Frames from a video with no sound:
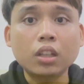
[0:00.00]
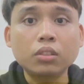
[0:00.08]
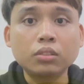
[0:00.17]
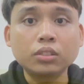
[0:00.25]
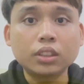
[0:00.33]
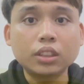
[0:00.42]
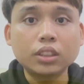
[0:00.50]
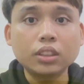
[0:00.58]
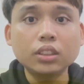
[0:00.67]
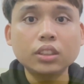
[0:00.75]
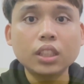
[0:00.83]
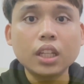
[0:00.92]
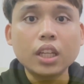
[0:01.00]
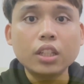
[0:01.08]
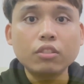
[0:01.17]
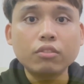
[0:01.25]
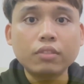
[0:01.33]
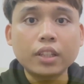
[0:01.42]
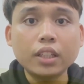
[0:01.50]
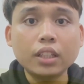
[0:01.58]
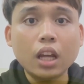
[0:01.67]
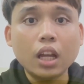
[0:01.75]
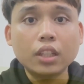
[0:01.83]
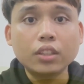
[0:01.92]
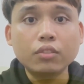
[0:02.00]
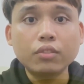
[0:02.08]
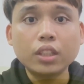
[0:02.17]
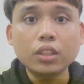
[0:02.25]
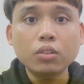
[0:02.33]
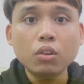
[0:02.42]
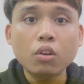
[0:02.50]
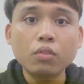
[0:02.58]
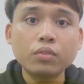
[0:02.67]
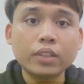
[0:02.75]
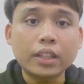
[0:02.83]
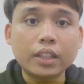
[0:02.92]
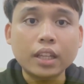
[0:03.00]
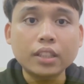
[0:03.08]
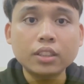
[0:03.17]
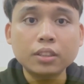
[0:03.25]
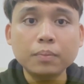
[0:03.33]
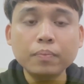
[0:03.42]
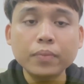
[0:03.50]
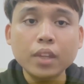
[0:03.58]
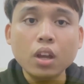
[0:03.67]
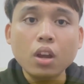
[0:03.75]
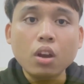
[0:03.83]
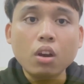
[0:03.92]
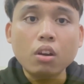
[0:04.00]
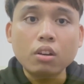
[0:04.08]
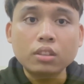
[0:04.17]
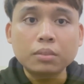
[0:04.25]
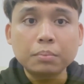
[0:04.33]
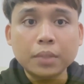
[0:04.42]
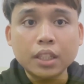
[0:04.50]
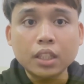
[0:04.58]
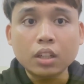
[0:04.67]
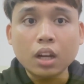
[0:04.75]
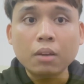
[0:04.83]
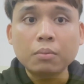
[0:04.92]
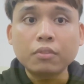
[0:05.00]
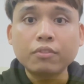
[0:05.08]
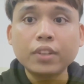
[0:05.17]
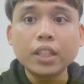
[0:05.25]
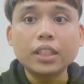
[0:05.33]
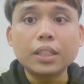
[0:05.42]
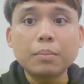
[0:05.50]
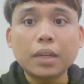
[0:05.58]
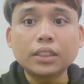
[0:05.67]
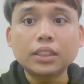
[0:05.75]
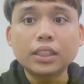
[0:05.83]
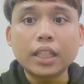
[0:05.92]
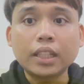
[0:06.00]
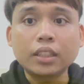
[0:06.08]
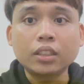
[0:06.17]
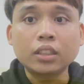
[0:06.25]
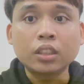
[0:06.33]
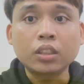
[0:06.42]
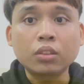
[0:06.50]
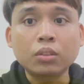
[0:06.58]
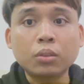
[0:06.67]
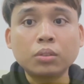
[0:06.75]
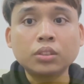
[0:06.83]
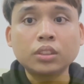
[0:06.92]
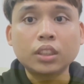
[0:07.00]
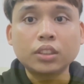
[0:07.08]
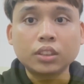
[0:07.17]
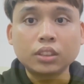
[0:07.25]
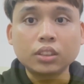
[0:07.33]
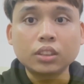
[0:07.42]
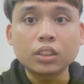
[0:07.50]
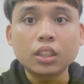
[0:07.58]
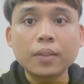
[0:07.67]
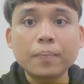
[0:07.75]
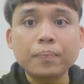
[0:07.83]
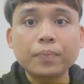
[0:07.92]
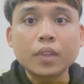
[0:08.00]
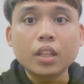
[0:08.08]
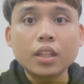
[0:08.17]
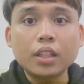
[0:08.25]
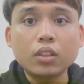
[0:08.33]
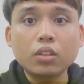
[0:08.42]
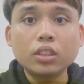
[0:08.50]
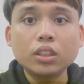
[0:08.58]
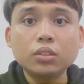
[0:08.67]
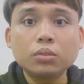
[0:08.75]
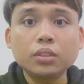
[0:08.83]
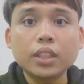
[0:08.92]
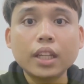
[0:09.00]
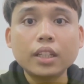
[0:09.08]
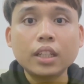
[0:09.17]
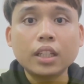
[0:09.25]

concessions, inflate the value of an item or make up fake demands and concessions. In order to get